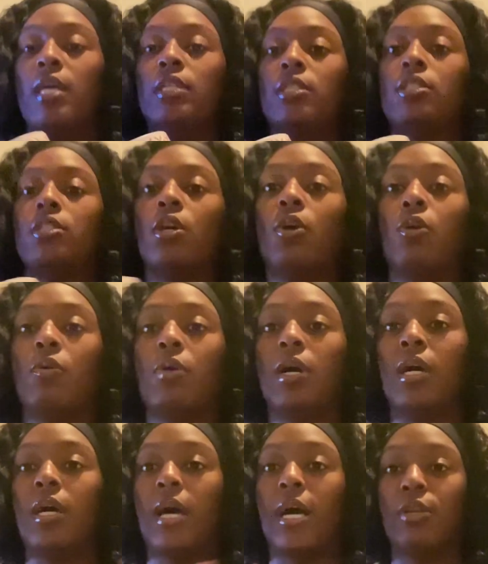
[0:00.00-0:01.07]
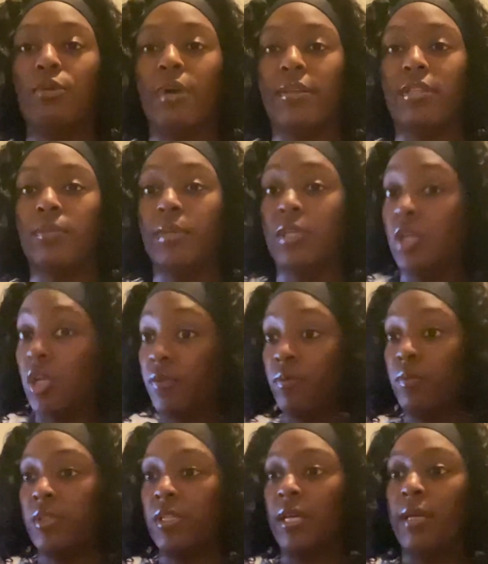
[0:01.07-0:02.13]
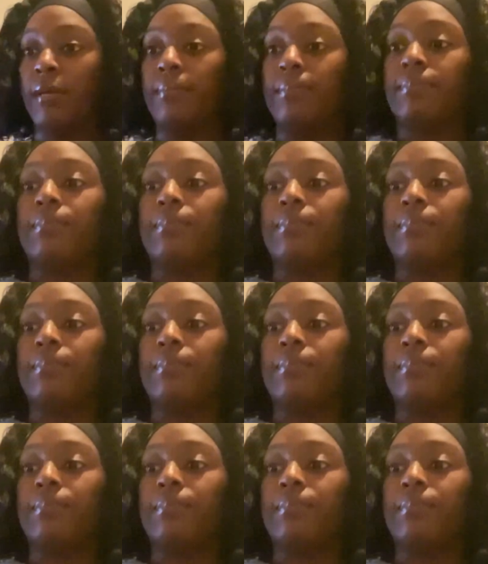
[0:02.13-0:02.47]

so i do have to be careful with that